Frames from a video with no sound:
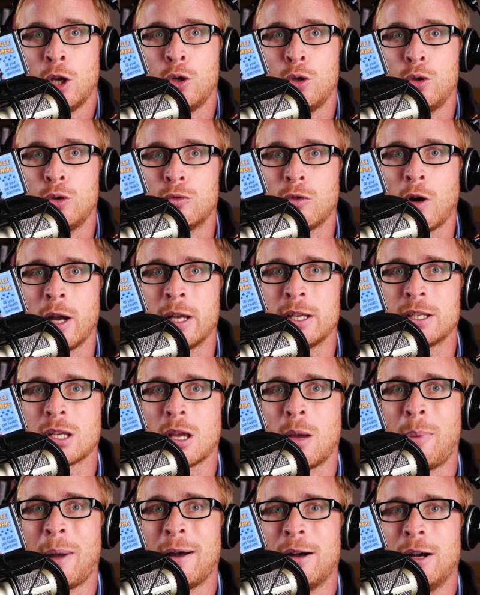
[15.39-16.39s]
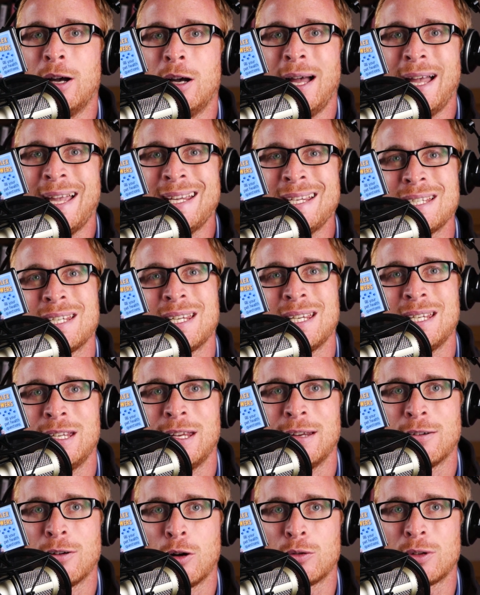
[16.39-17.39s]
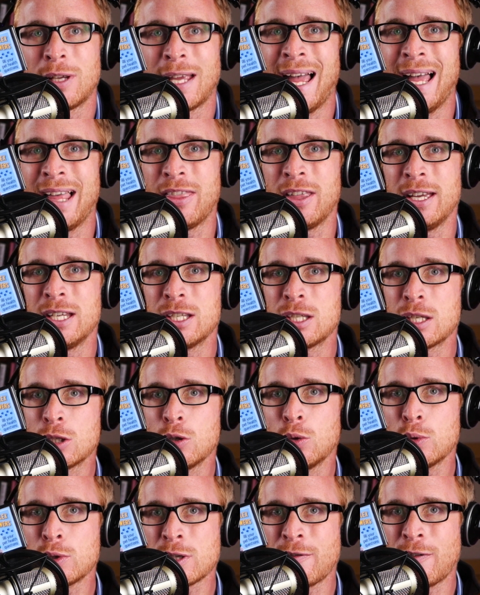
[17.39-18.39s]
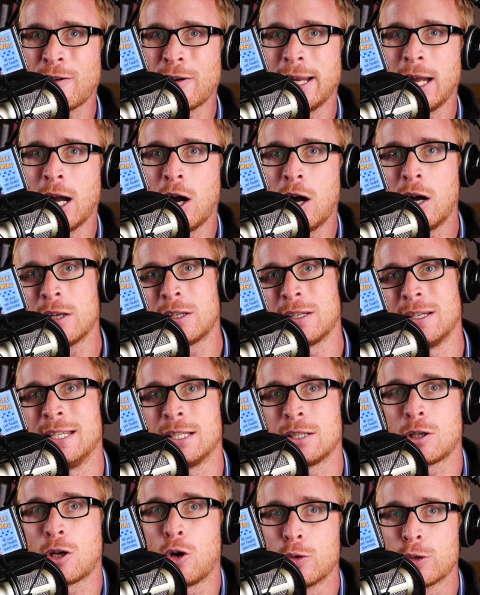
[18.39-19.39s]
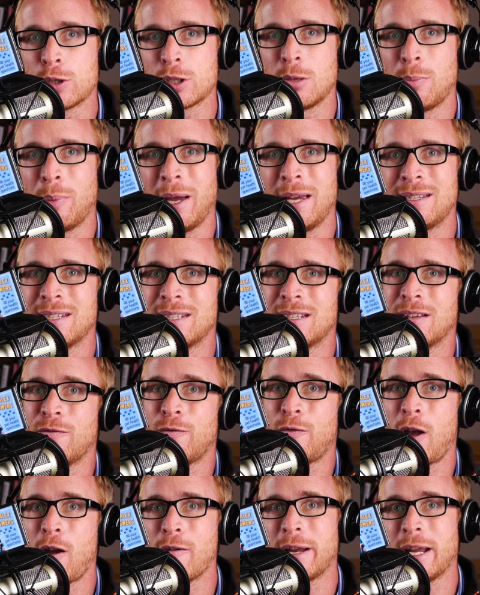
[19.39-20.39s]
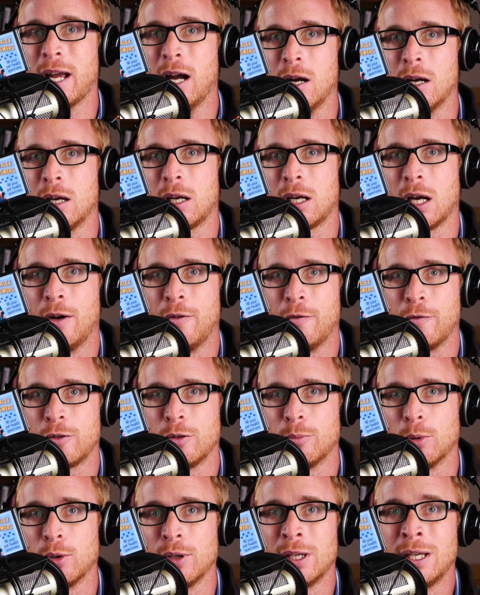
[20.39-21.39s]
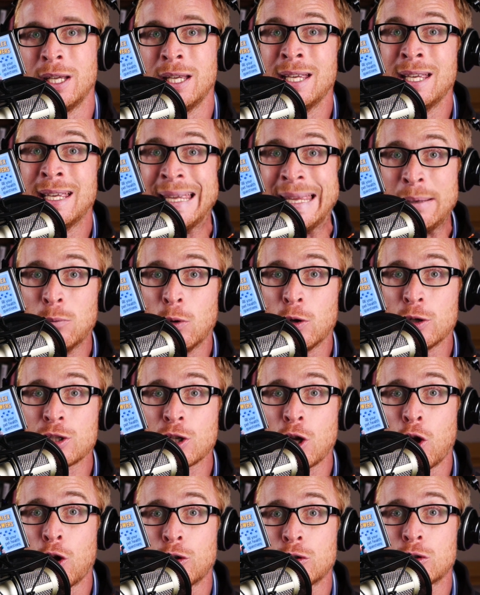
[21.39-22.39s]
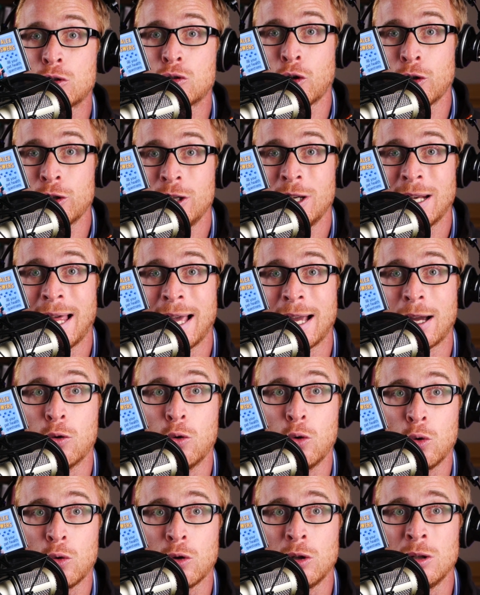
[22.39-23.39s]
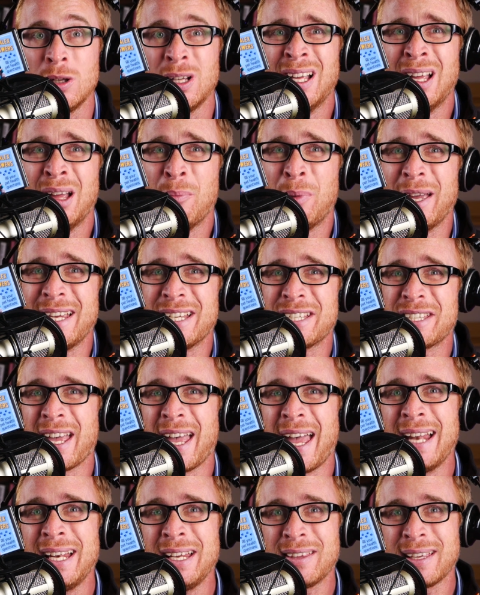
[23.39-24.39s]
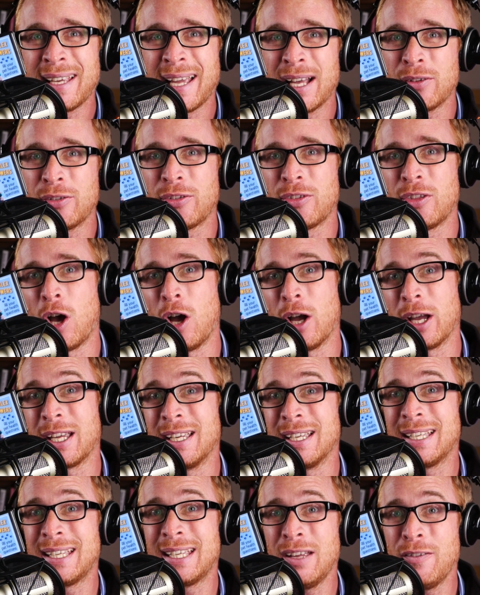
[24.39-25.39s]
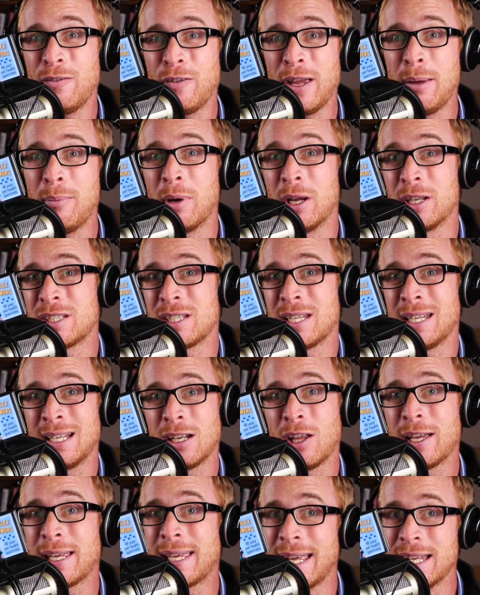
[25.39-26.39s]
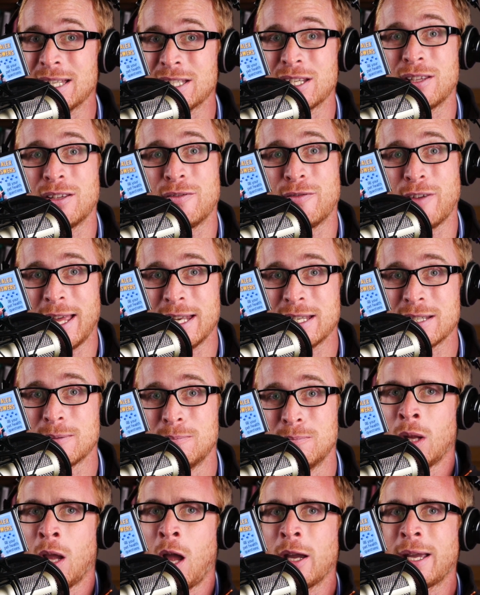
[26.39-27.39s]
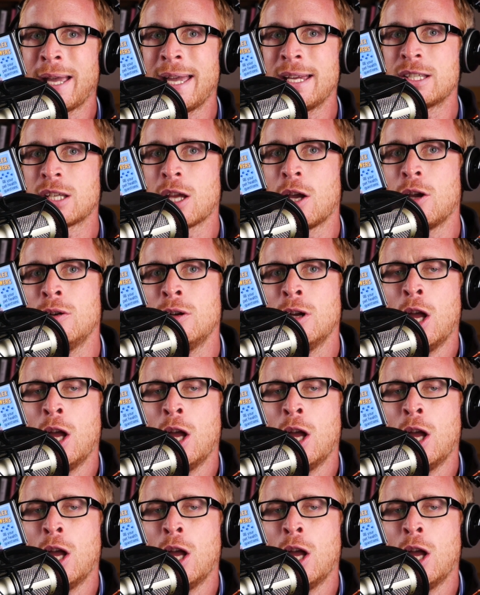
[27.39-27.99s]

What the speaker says: who writes about her 18-year-old cat that his stools are very hard and he's constipated and very uncomfortable. He was on Cronulac oral, but is there anything else that I can give him until I get to the vet? Okay, so